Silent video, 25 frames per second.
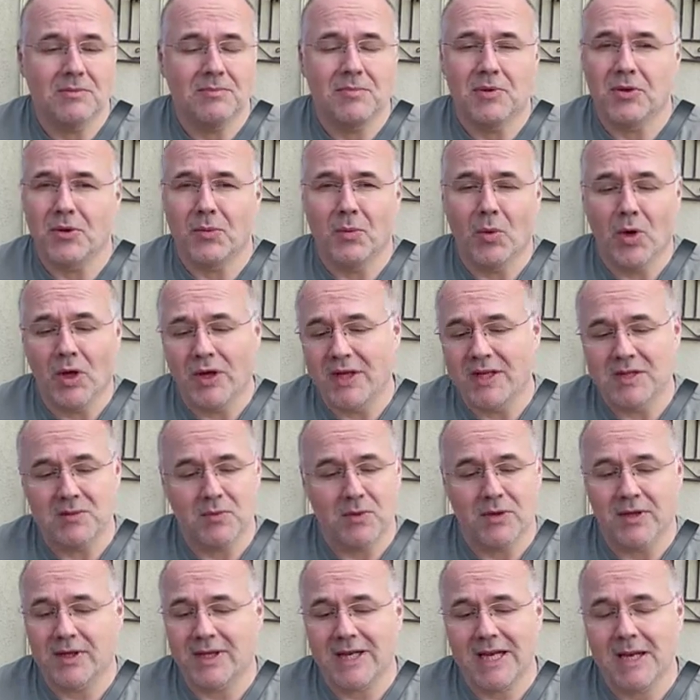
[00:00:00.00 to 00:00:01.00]
0.1 is
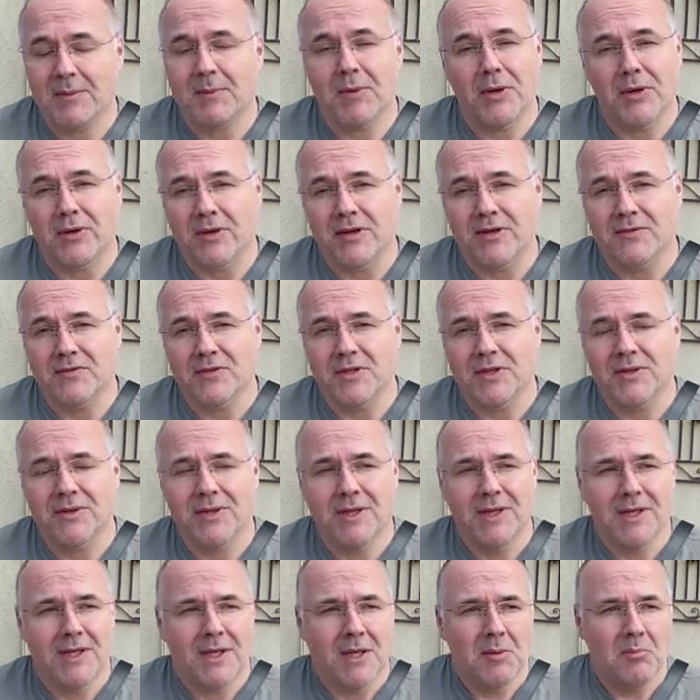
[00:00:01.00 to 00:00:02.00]
what the capo gives you,
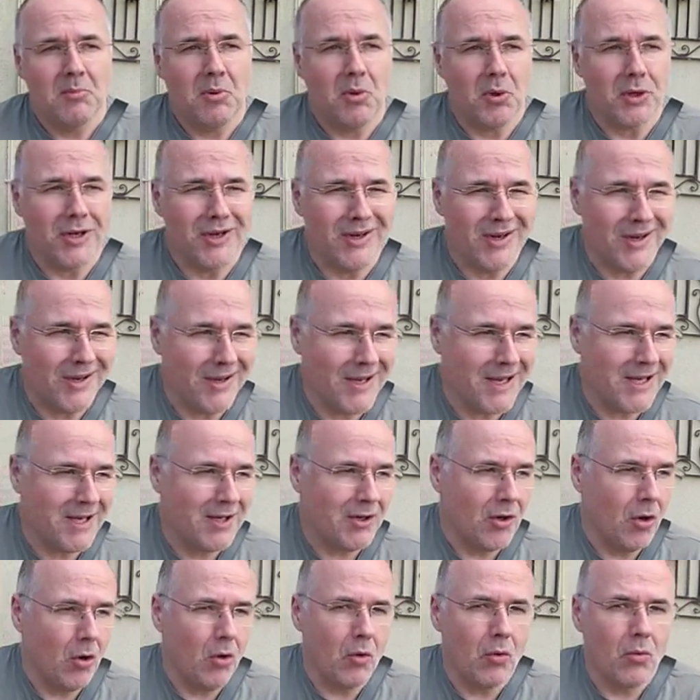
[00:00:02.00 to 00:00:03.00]

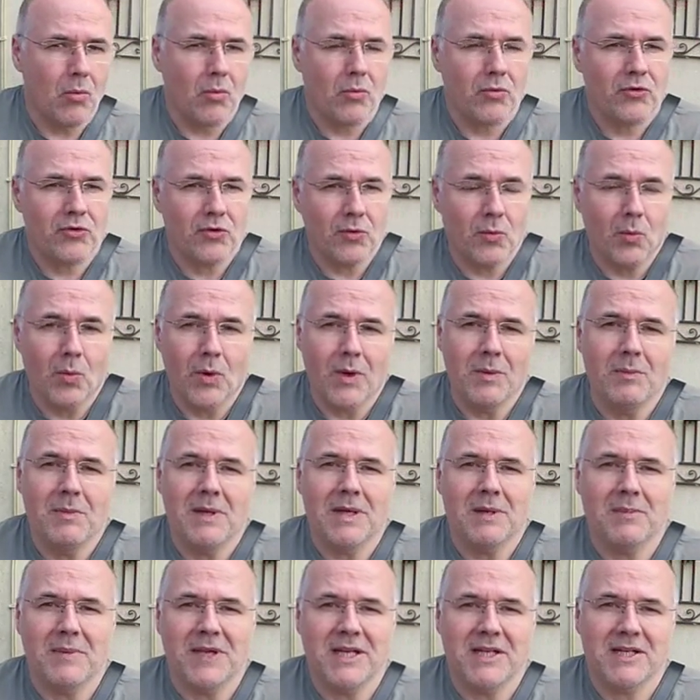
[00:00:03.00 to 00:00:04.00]
0.9 to 1
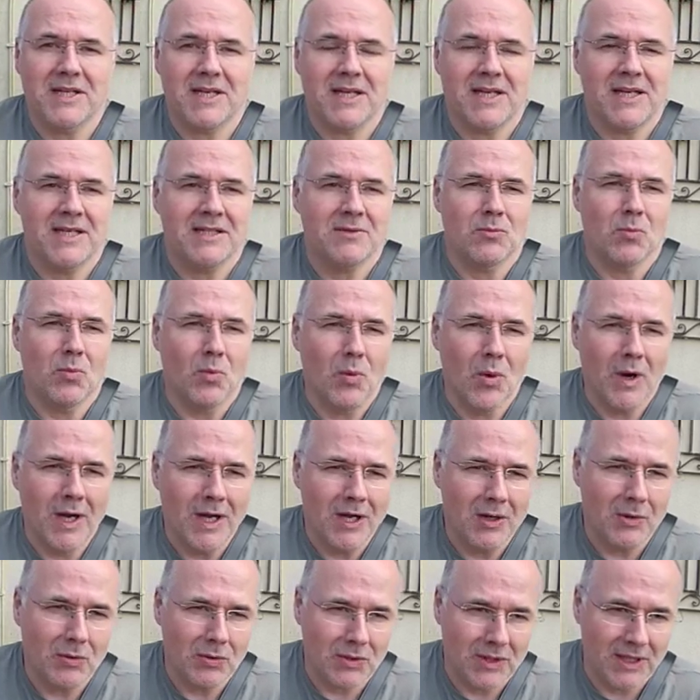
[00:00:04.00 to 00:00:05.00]
millimetre is
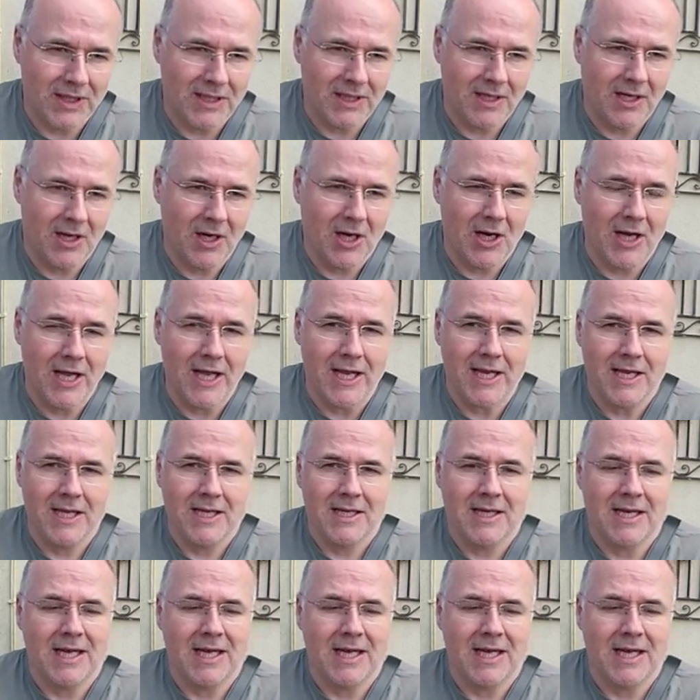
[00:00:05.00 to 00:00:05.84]
wildly high